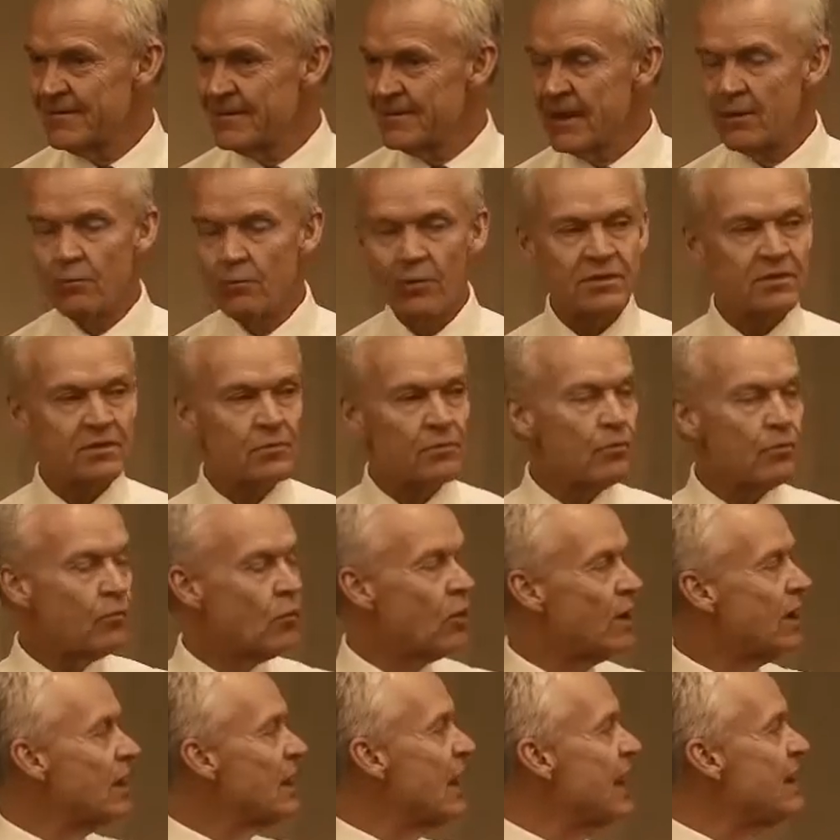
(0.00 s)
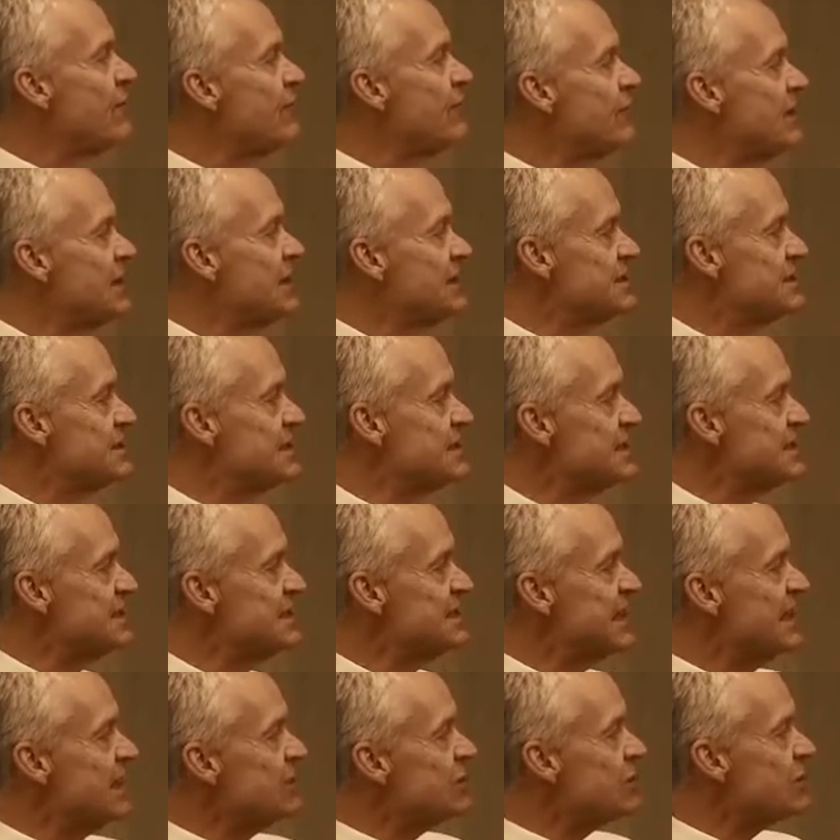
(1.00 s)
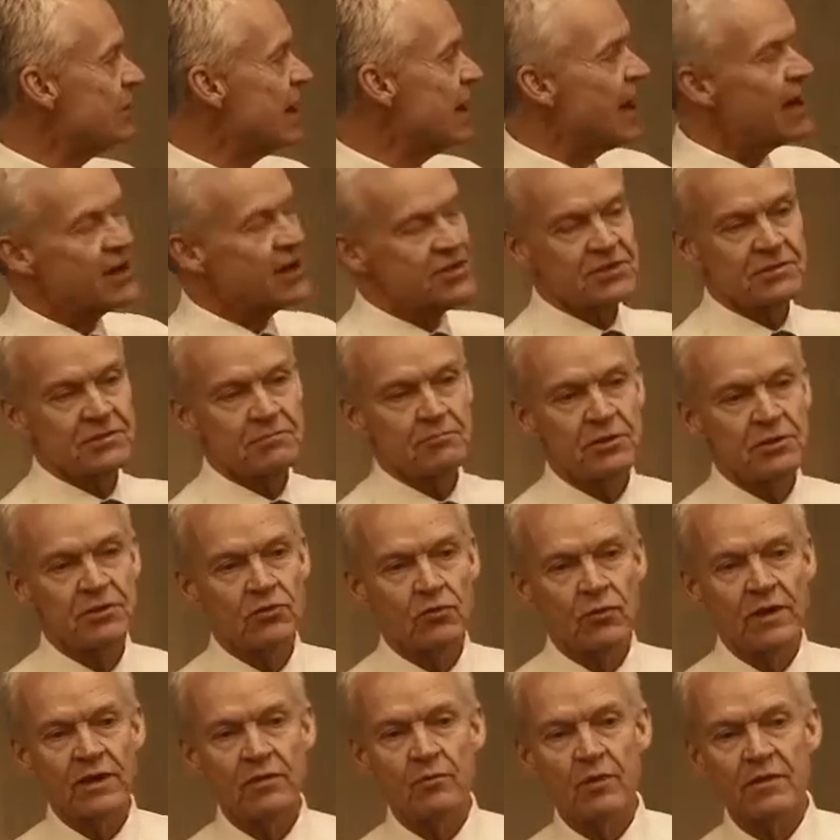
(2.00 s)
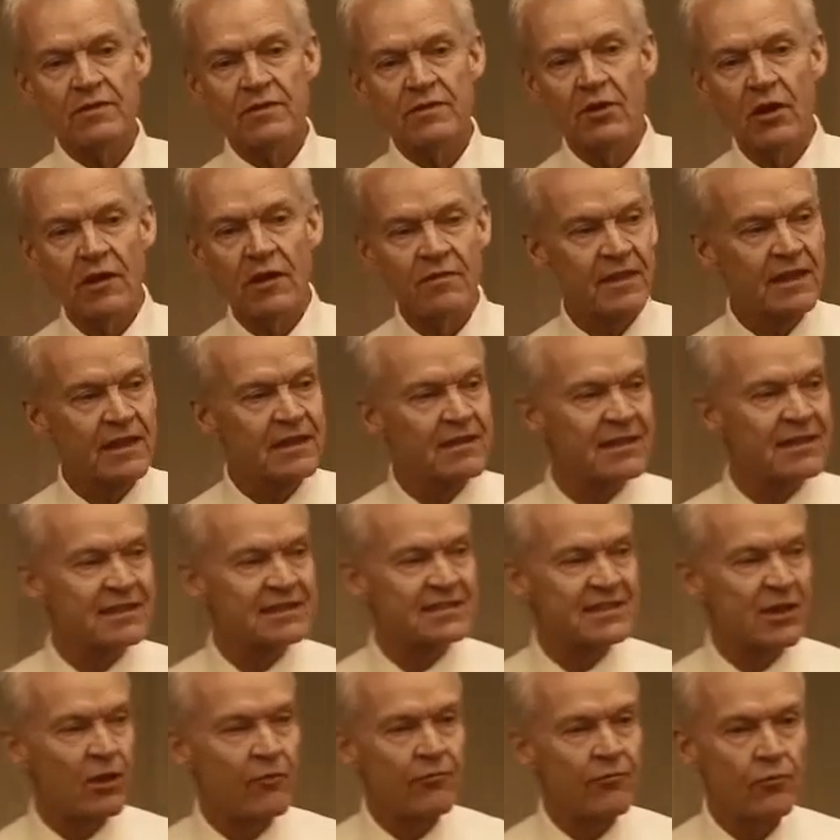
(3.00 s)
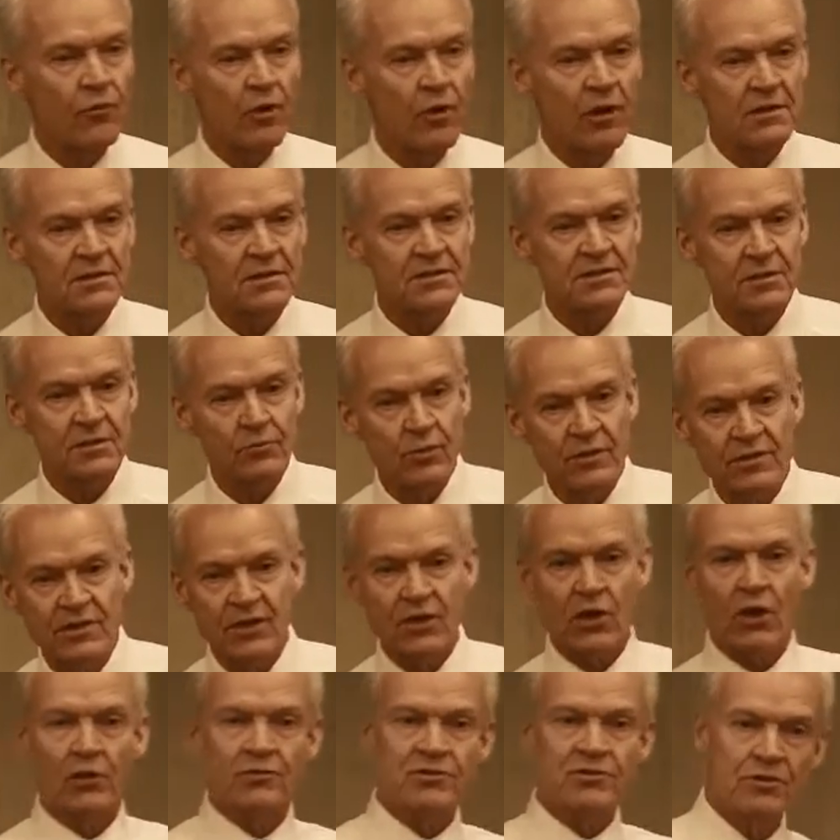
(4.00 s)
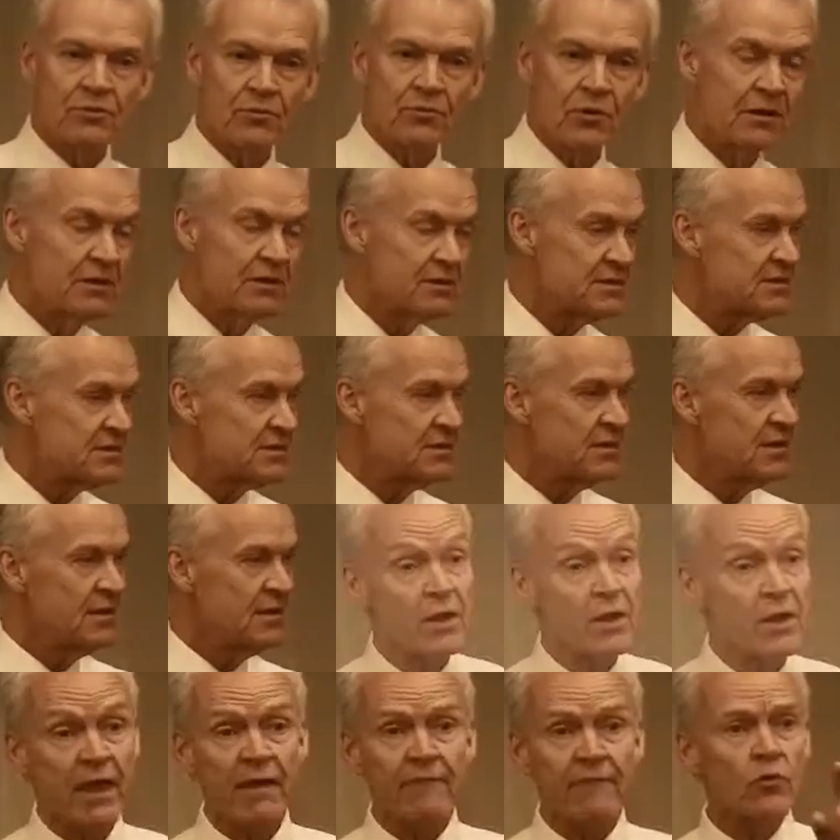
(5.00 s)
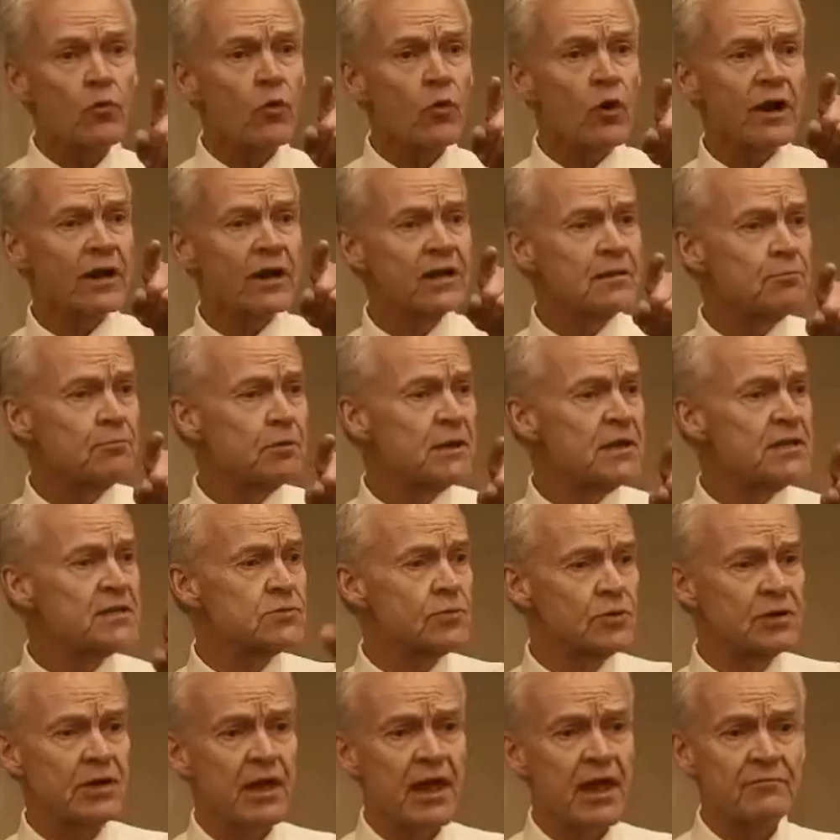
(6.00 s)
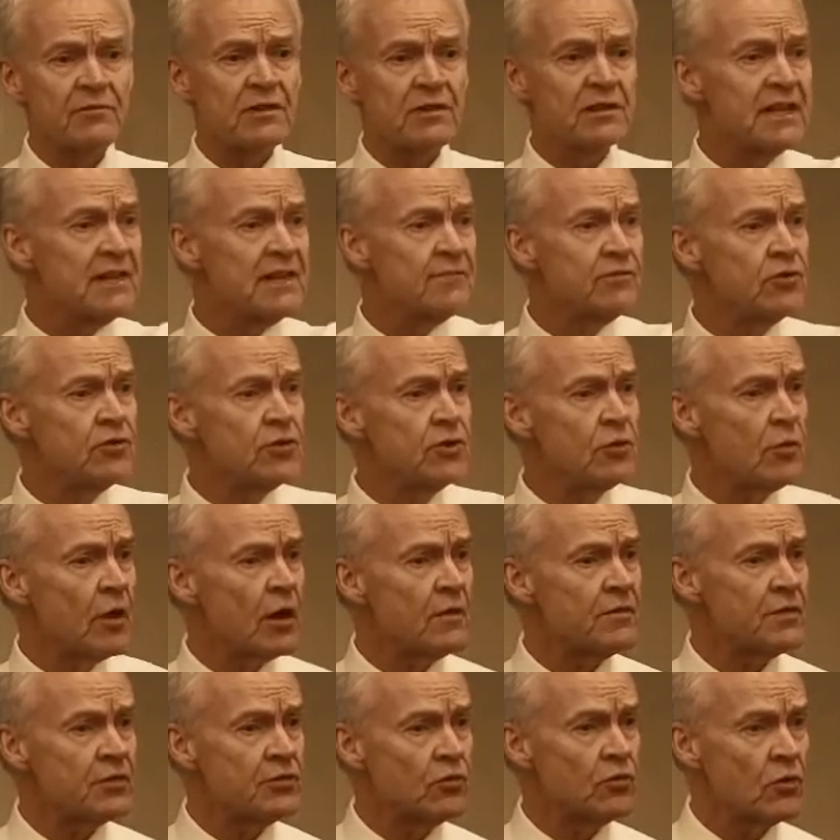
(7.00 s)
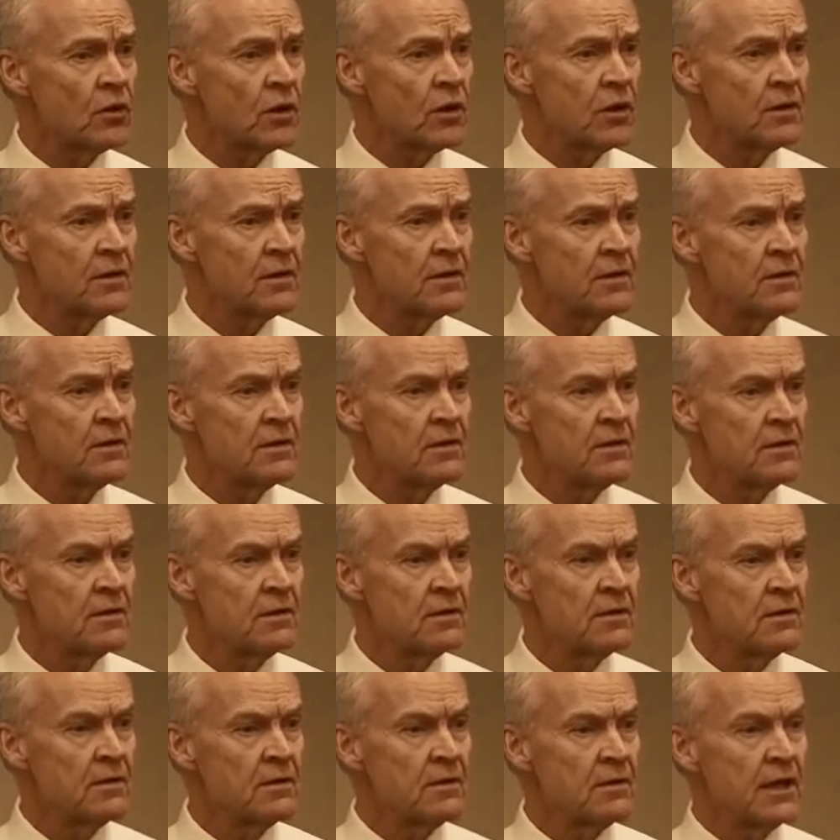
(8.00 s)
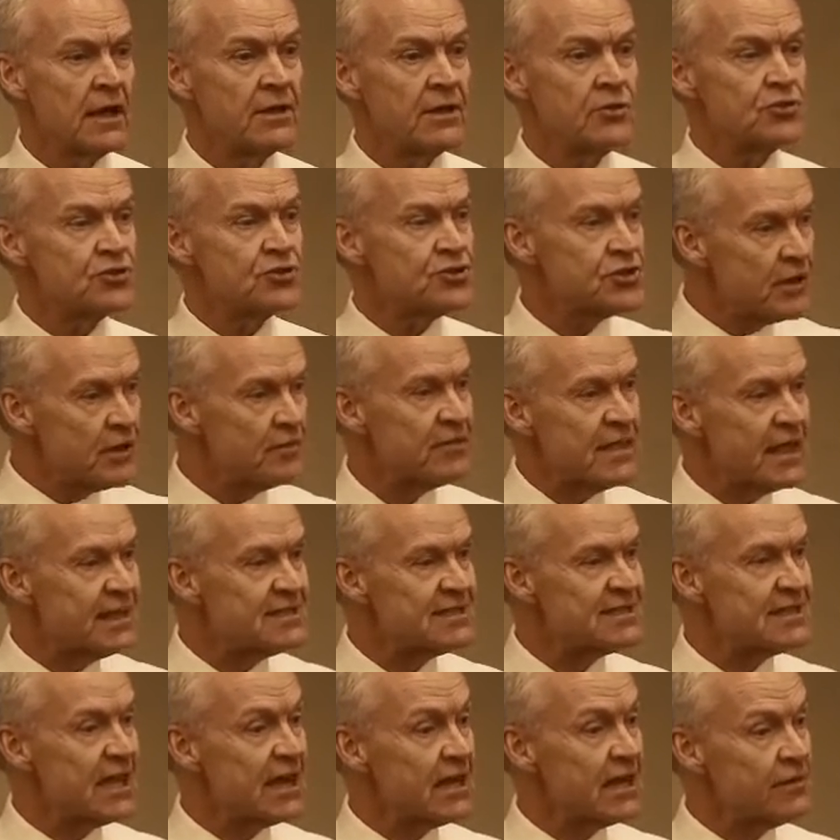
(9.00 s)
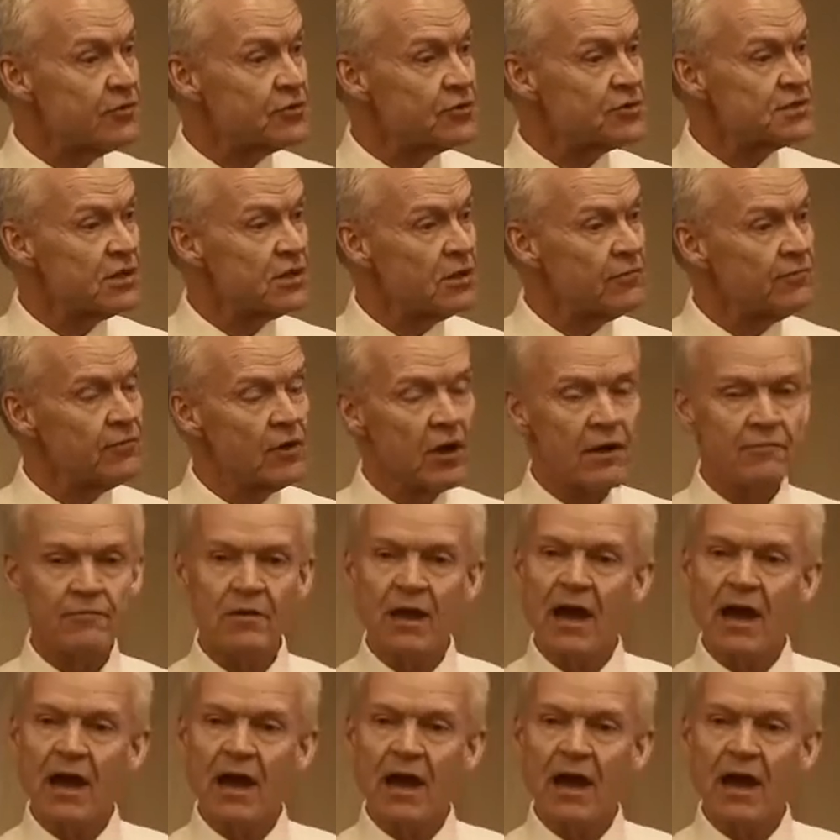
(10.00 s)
And what life is this interaction between what the authentic self wants and what the culture wants. You ever work in a place where you have to leave who you are at the door? And you shut that side of yourself off?